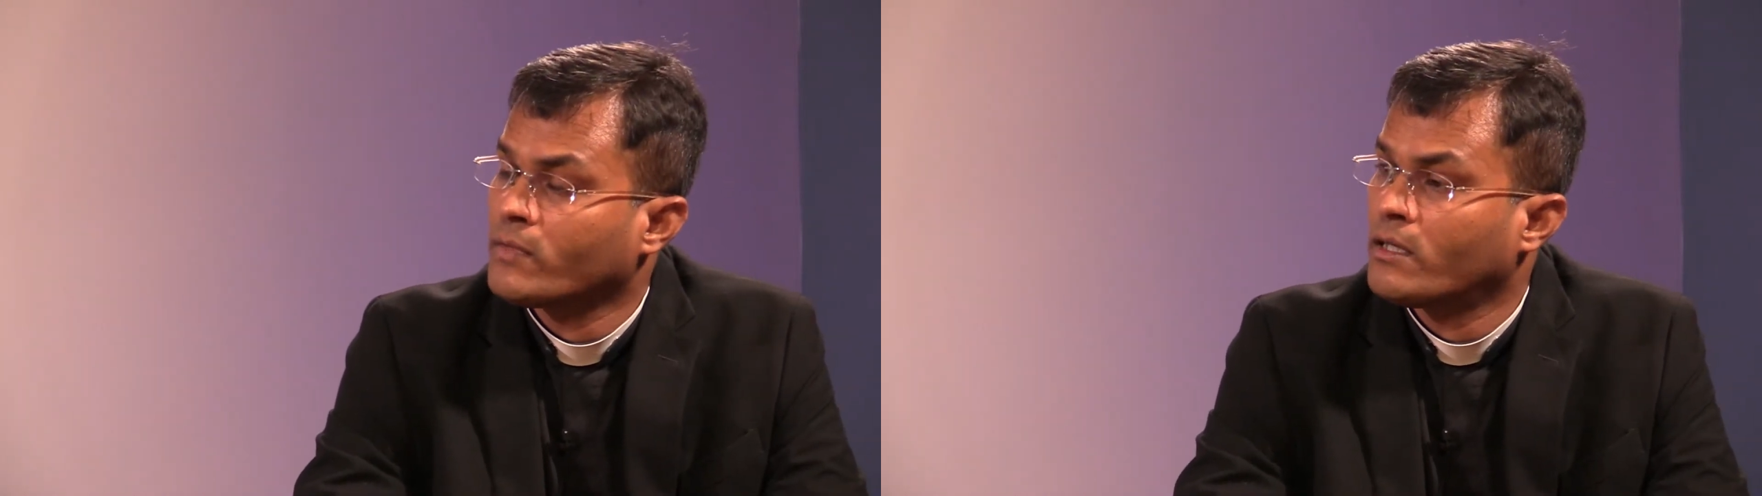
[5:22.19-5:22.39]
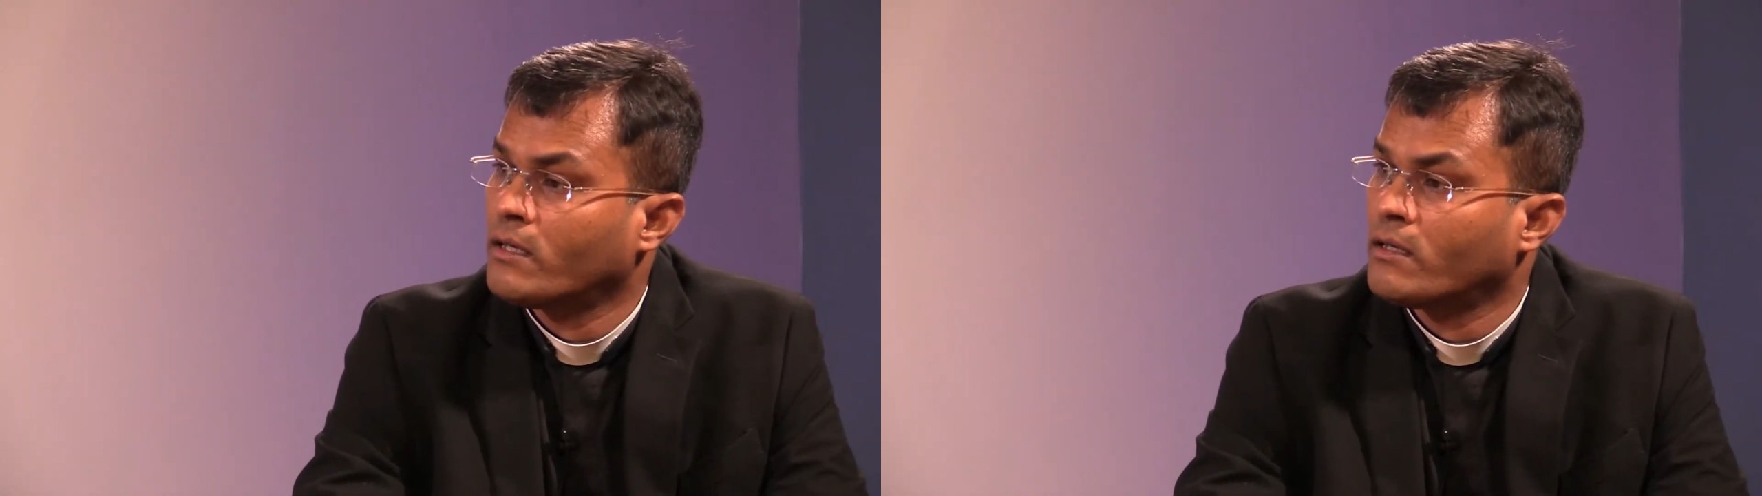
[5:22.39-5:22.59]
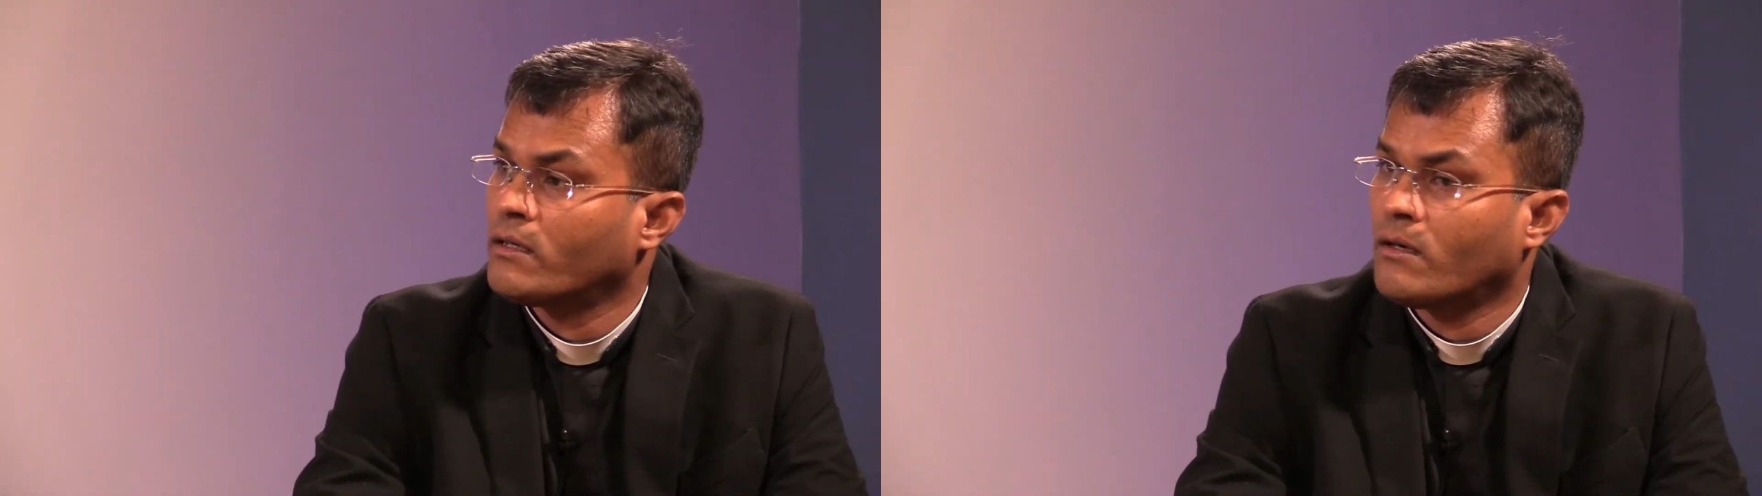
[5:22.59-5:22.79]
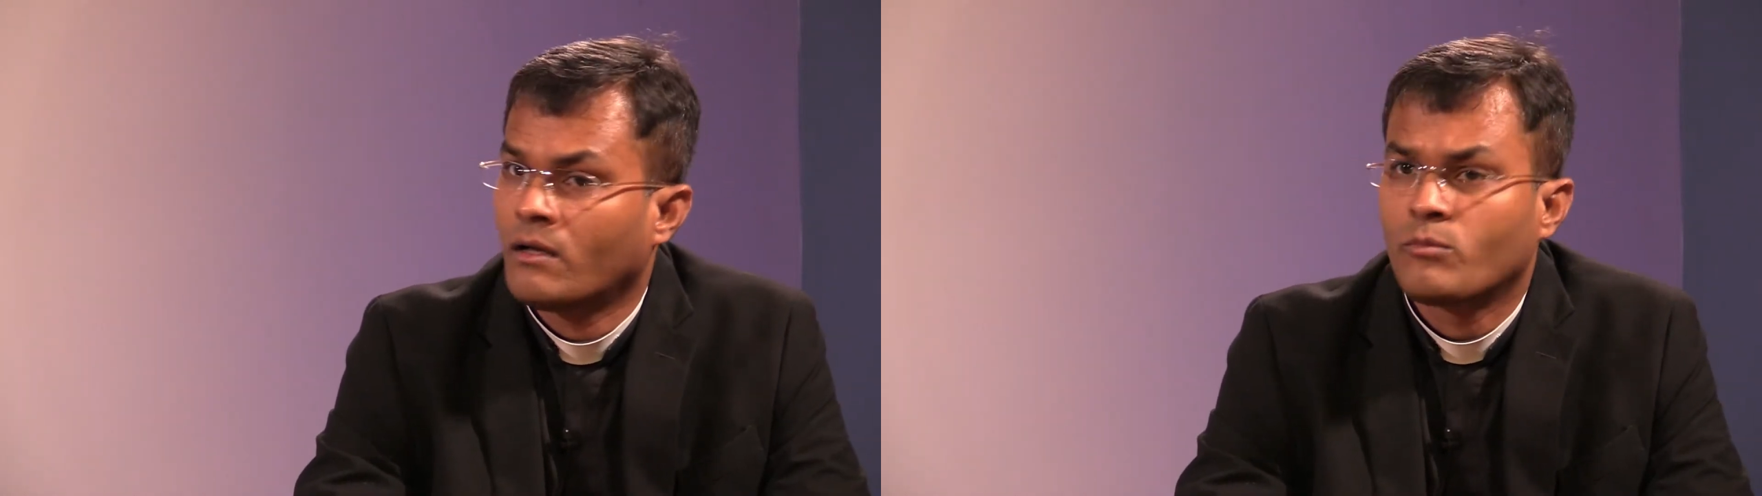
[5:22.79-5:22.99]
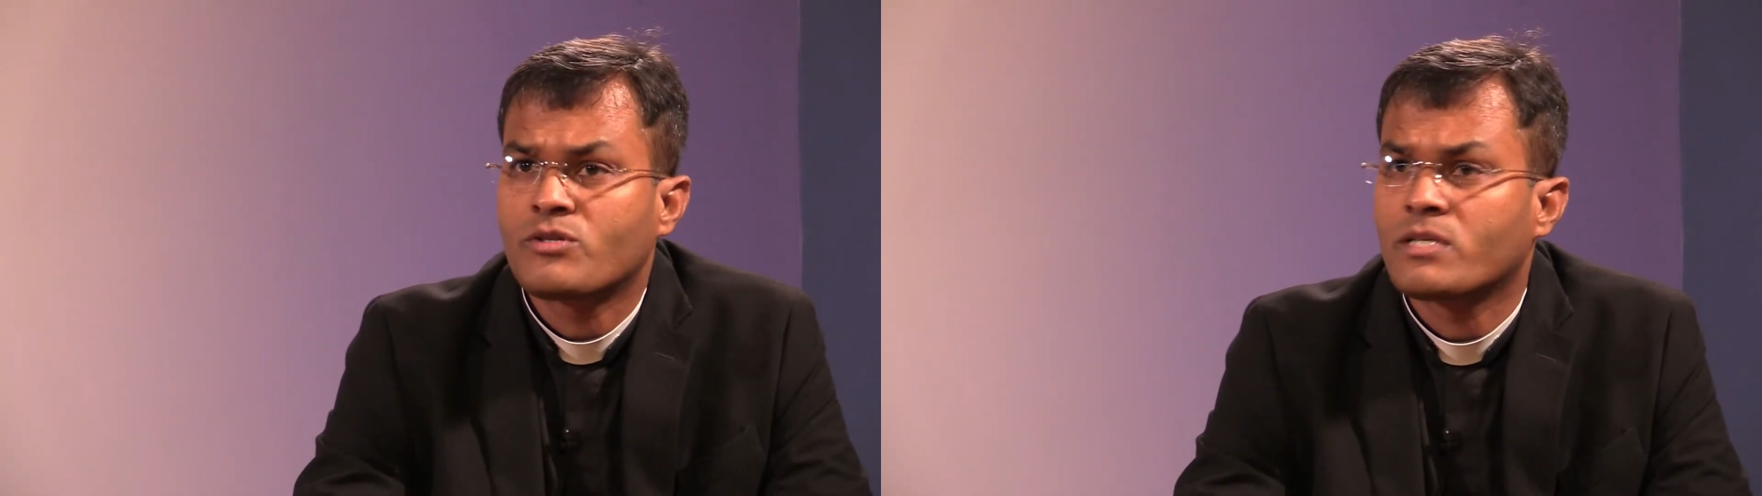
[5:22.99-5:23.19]

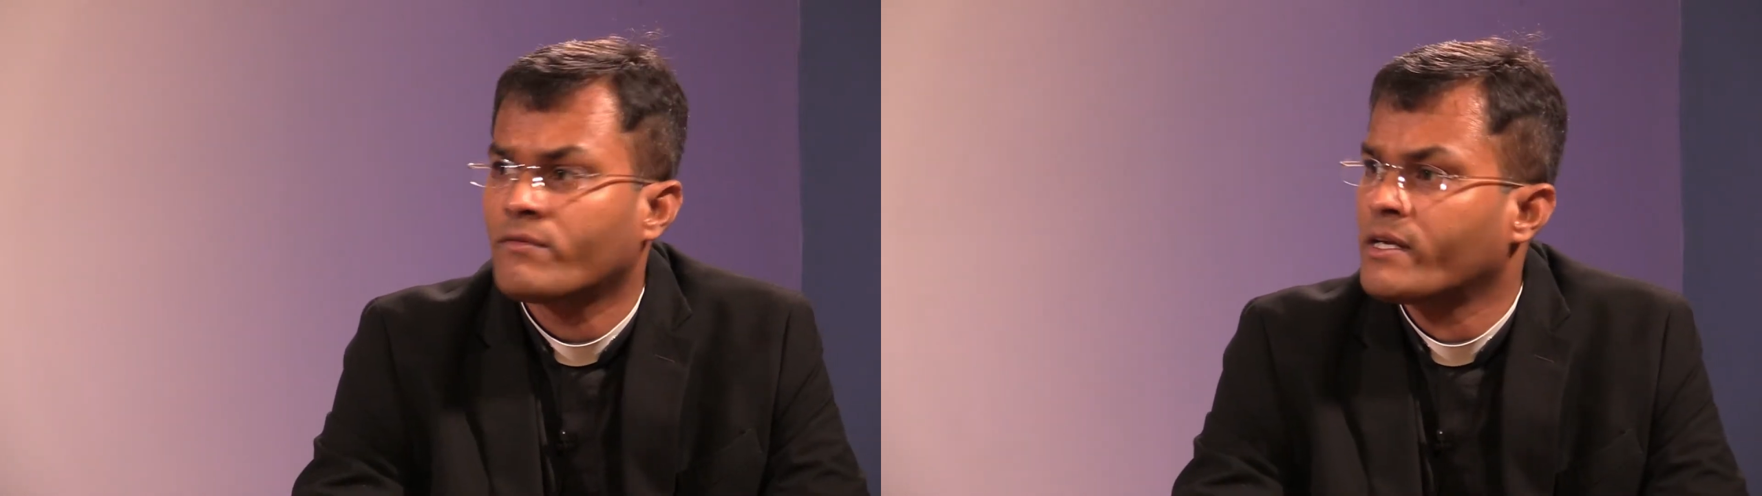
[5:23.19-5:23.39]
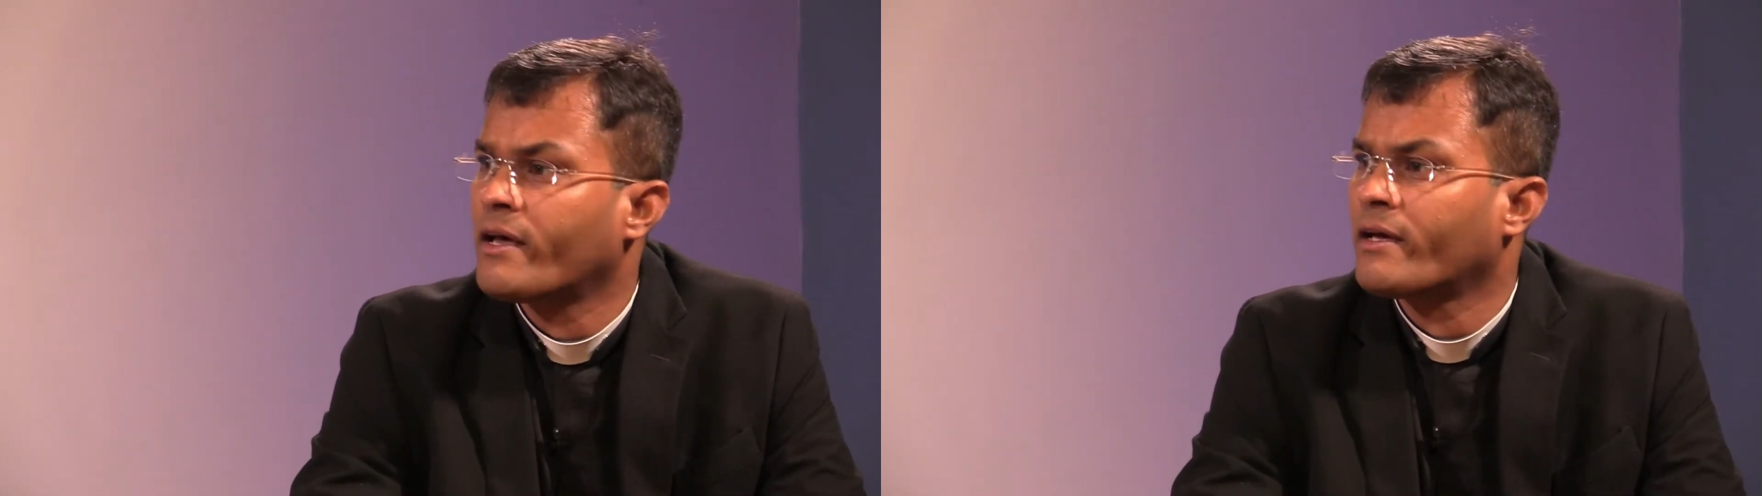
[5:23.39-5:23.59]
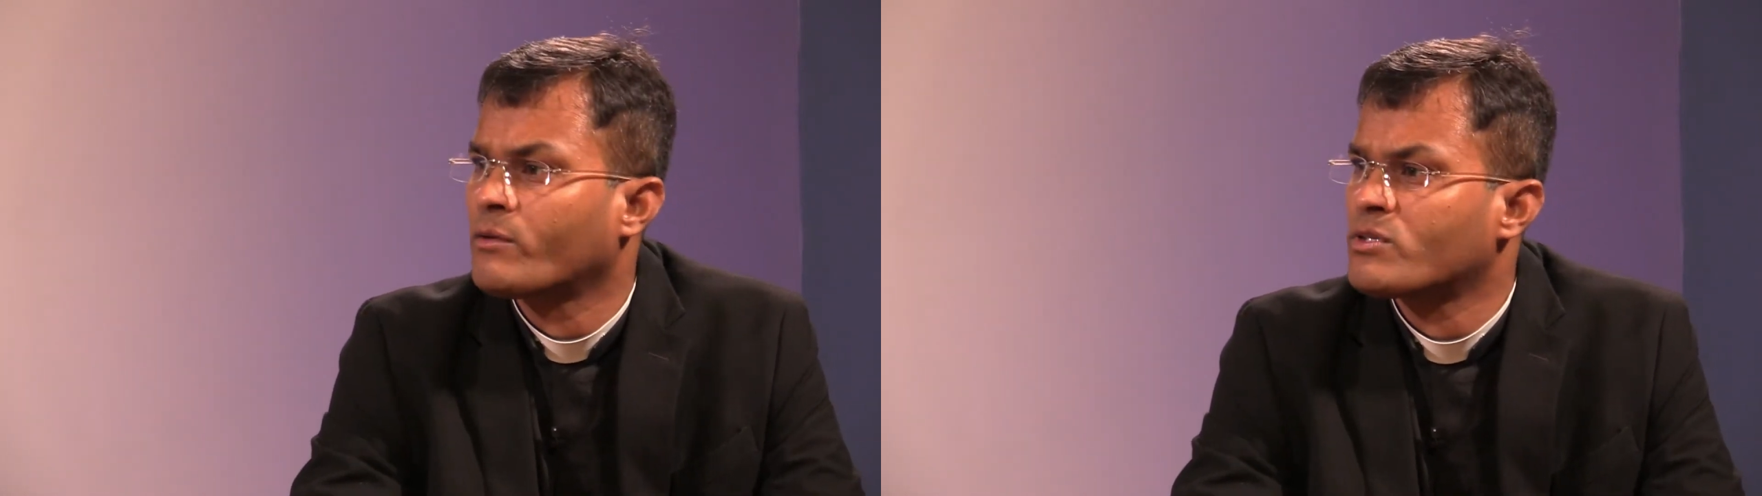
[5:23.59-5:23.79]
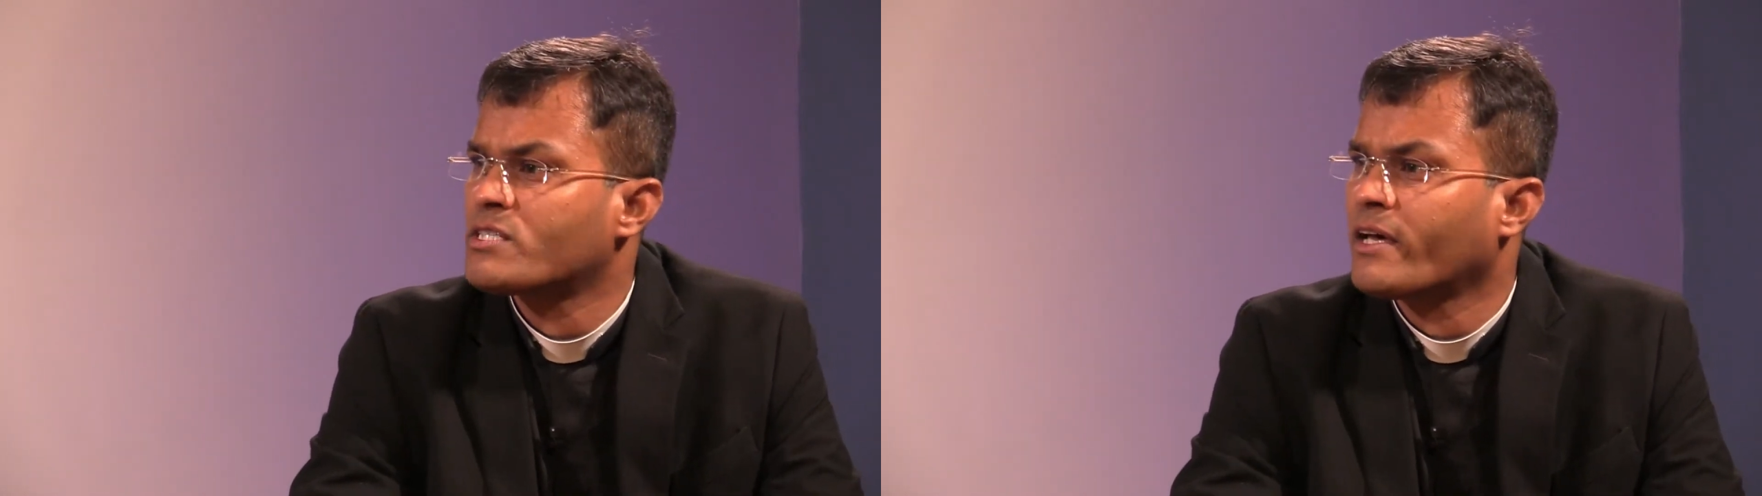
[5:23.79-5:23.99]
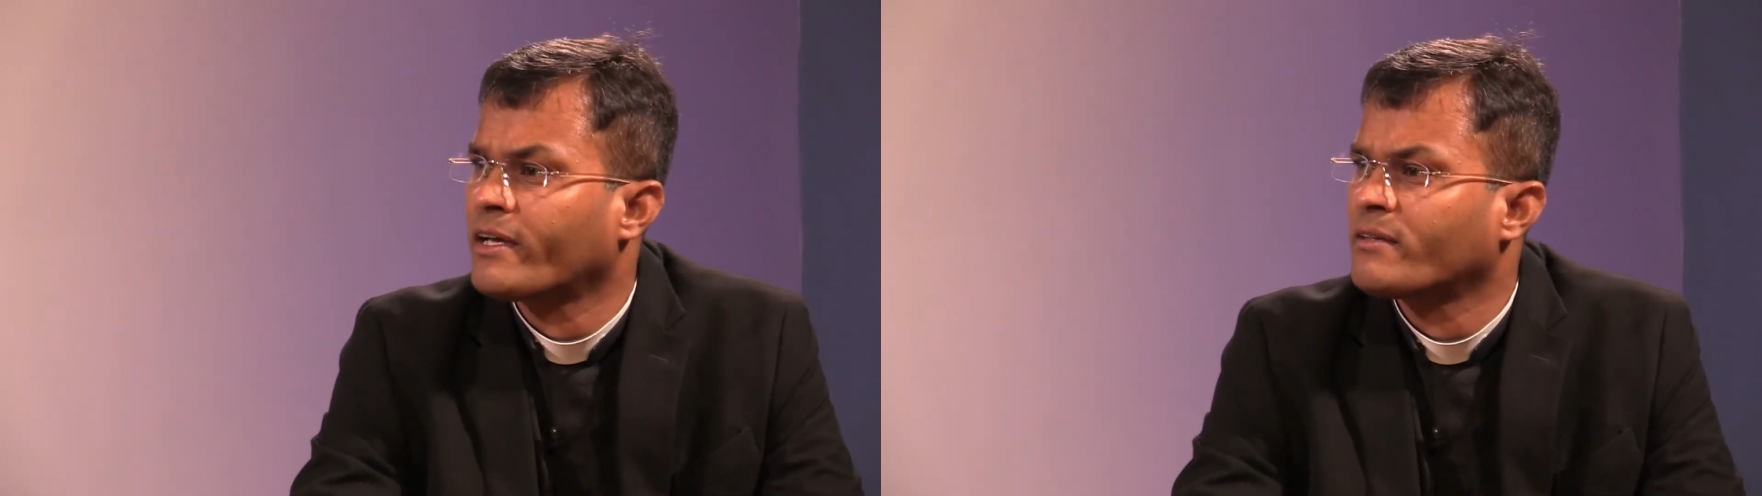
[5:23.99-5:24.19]
almost every day, I would say,